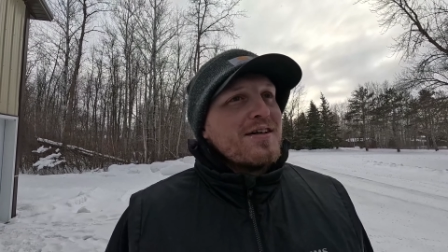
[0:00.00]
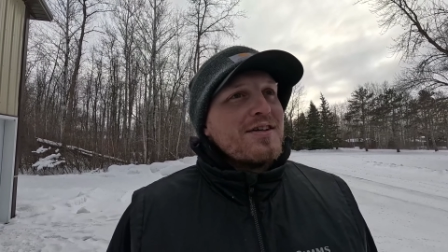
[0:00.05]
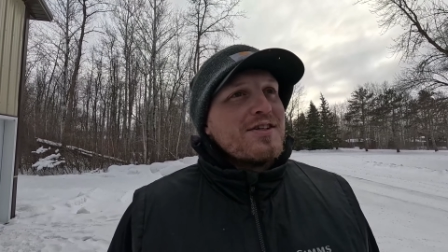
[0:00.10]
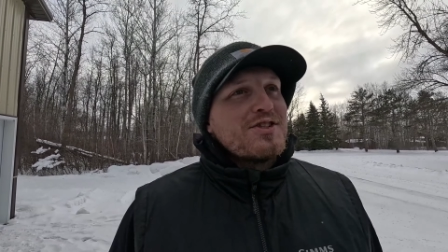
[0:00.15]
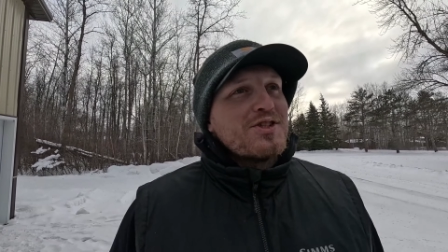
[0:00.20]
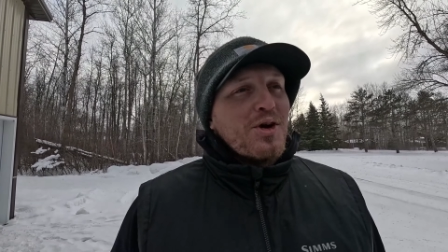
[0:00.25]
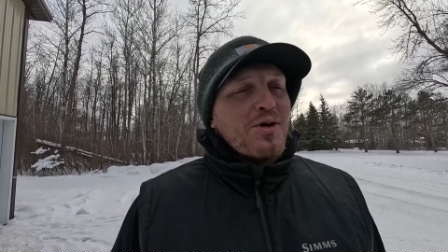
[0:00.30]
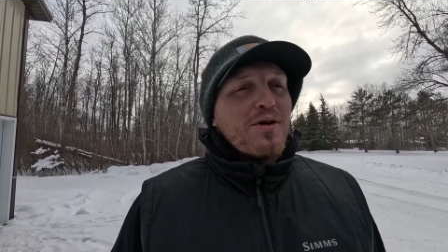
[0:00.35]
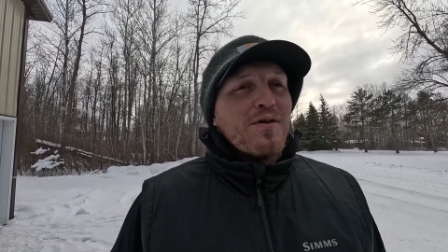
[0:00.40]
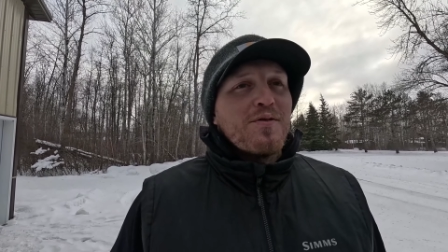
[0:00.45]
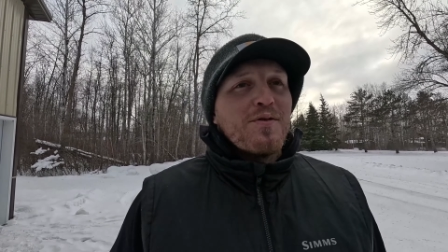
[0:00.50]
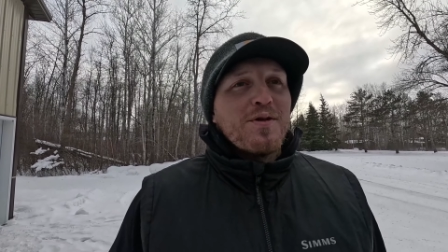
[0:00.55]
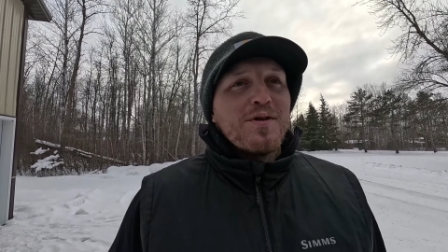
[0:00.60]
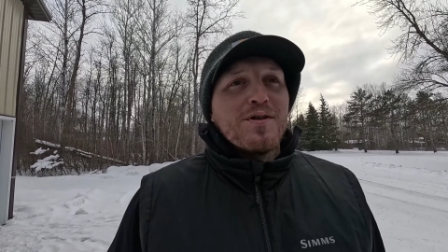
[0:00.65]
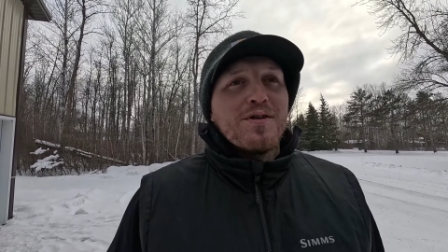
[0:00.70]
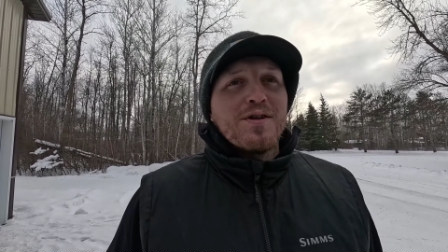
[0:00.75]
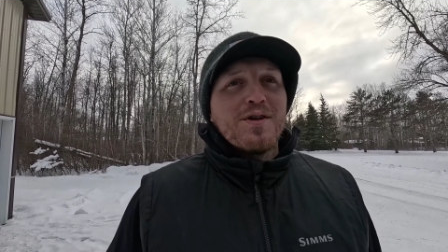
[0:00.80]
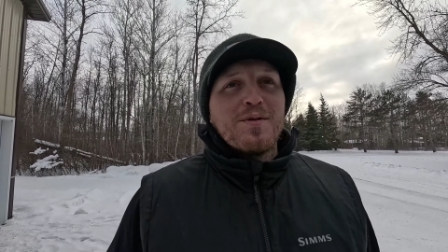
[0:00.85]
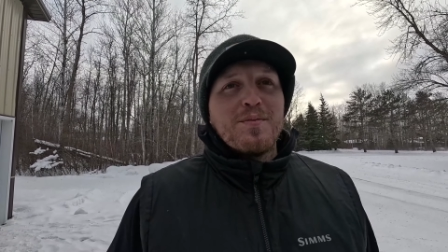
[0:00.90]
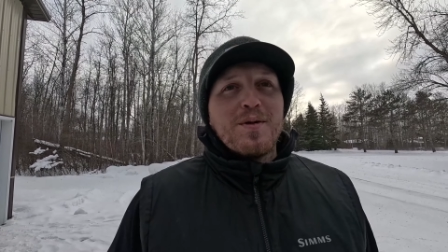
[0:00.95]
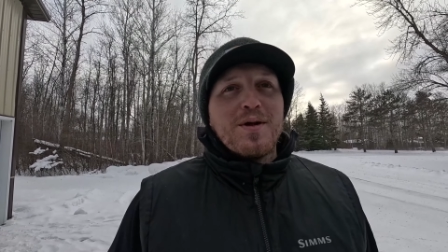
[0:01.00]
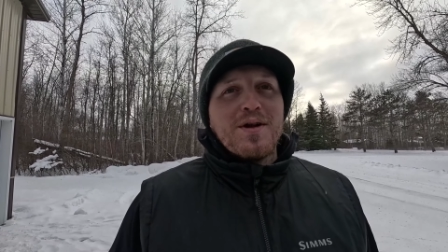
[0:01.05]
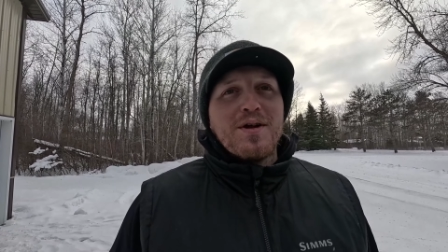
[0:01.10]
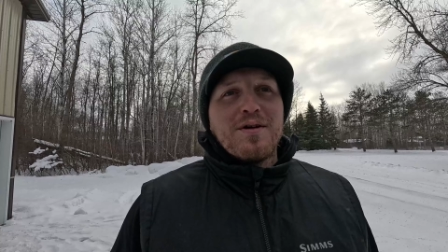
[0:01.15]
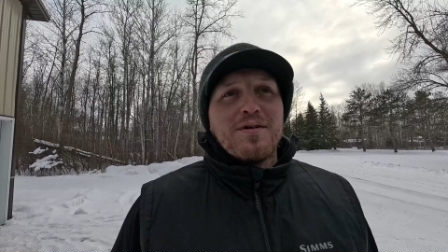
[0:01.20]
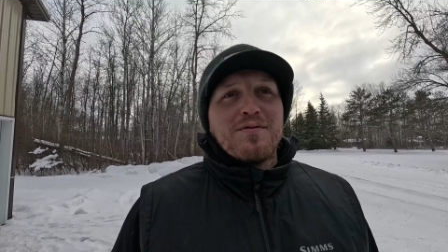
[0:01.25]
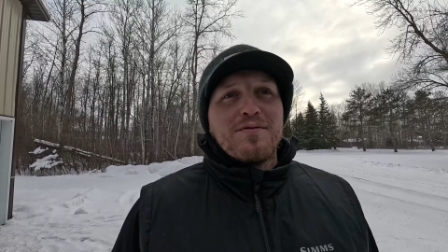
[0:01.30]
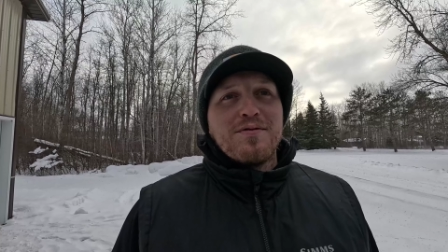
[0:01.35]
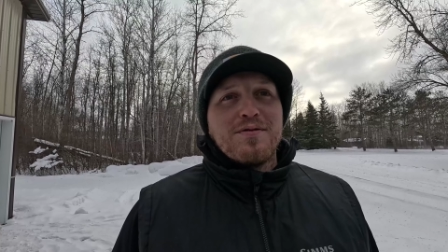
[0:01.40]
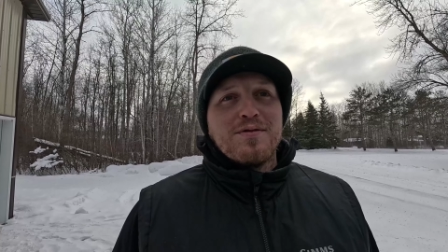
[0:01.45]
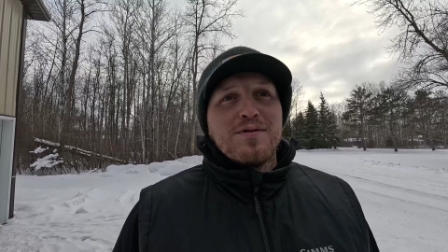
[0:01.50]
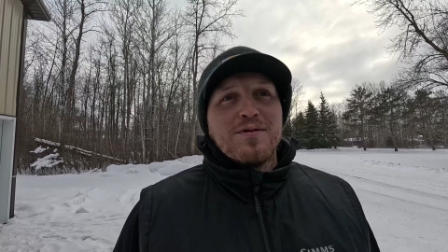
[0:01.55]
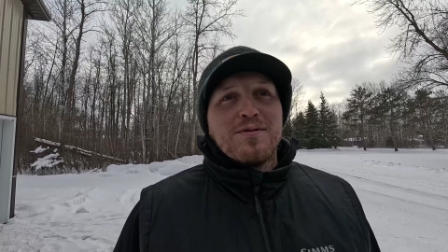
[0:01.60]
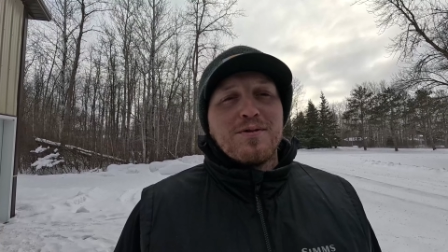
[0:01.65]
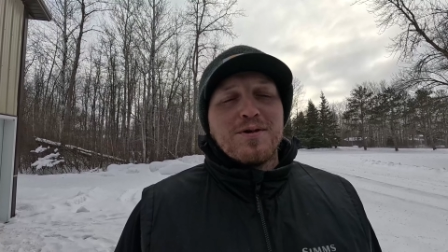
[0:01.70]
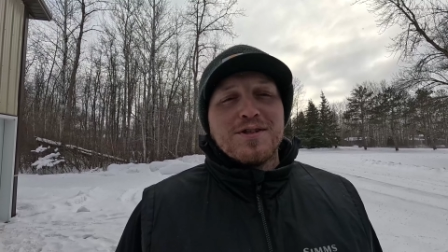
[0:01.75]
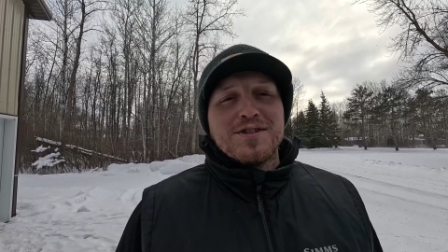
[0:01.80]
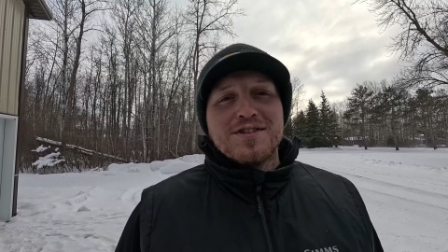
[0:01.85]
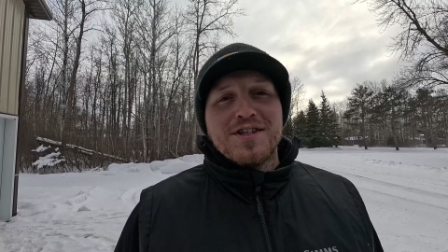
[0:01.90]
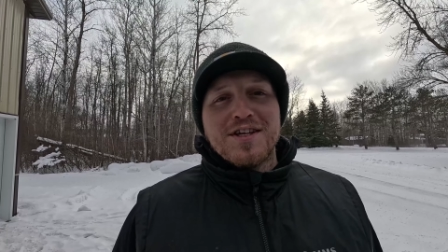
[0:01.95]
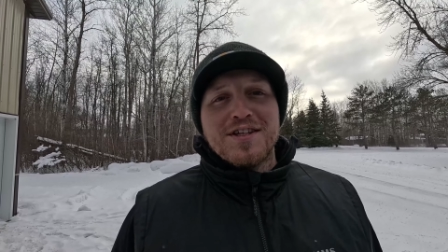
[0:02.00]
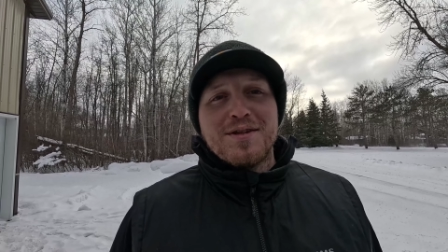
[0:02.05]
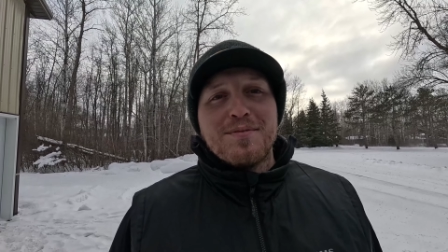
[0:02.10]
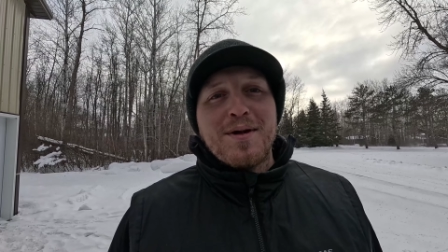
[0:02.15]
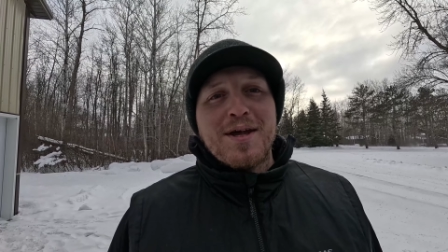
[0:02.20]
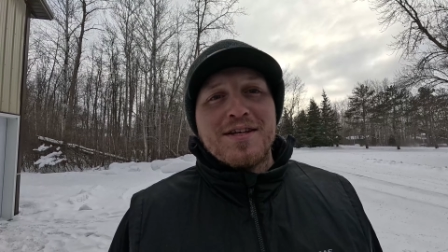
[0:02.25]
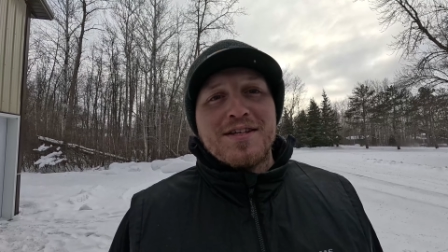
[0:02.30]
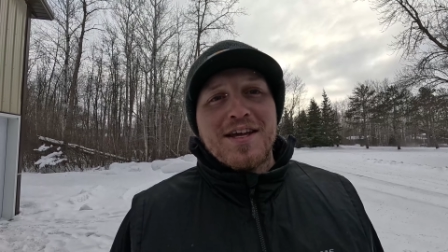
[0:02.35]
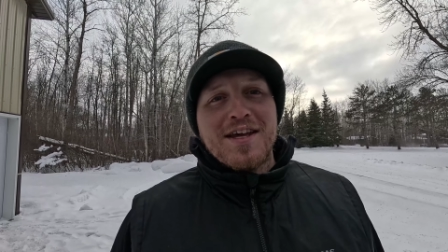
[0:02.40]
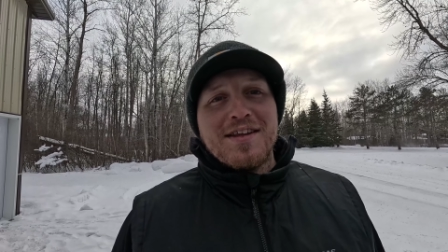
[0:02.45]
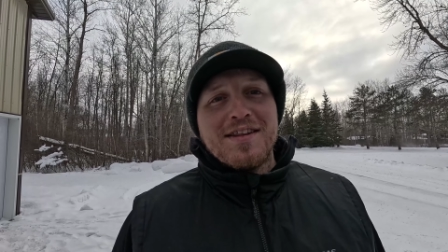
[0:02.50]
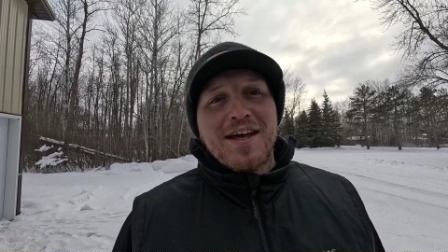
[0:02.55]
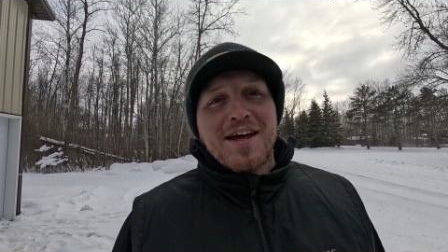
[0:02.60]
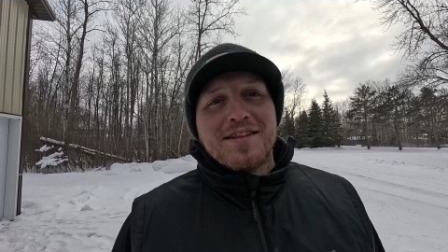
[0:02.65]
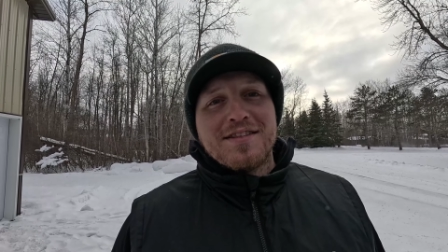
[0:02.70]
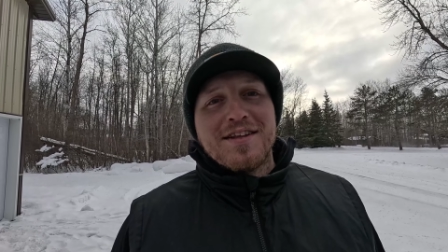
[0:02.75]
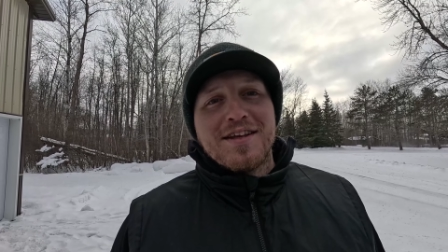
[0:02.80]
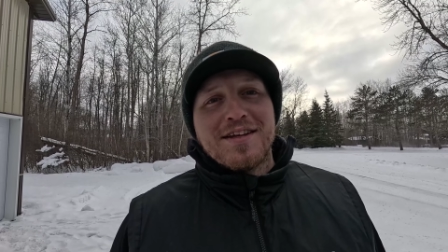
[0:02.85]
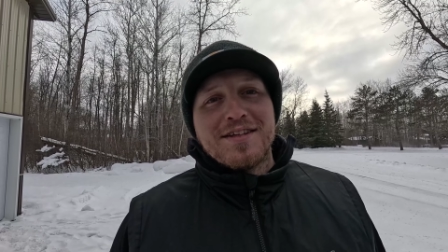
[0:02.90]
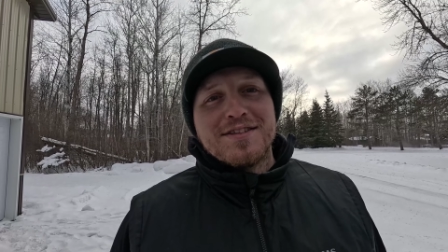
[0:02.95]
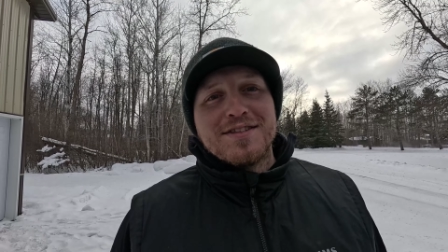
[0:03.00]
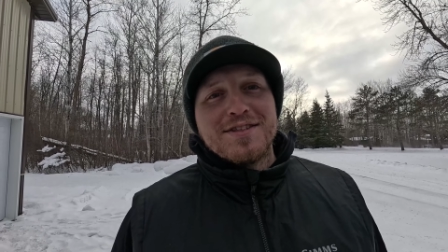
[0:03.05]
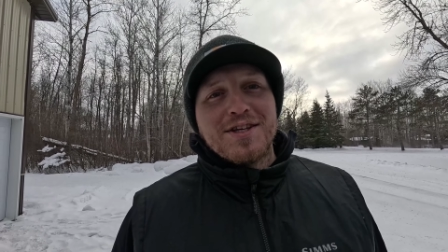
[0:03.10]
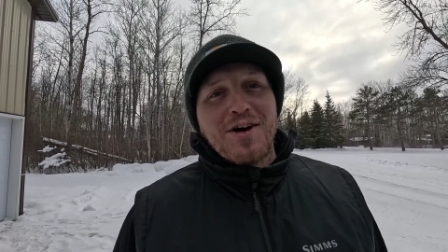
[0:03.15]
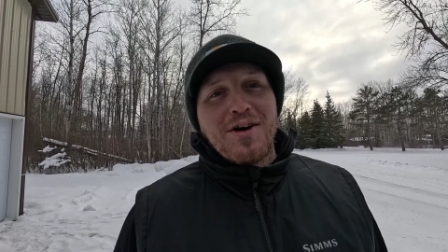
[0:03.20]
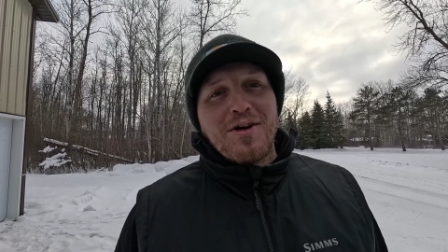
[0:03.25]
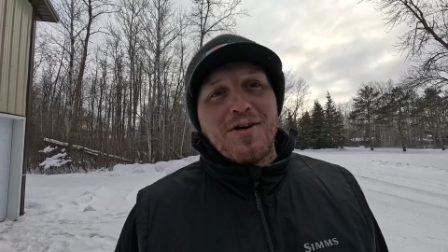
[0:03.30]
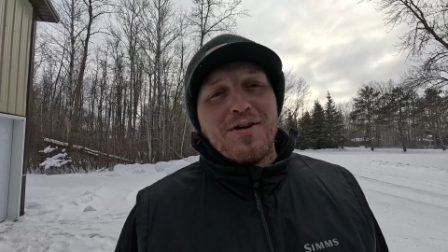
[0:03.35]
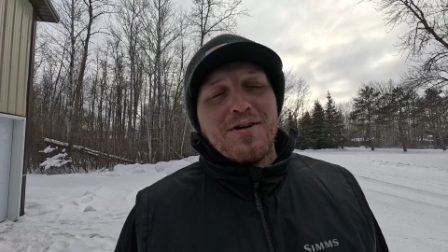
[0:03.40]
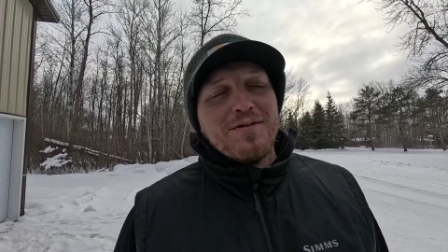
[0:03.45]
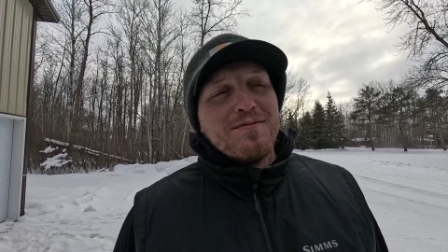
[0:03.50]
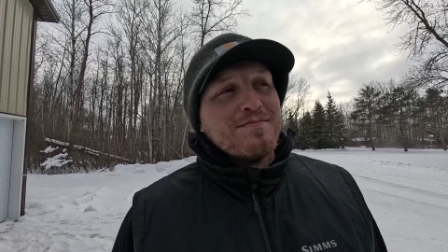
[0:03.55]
show everyone a little bit of what it's like to maintain that thing. So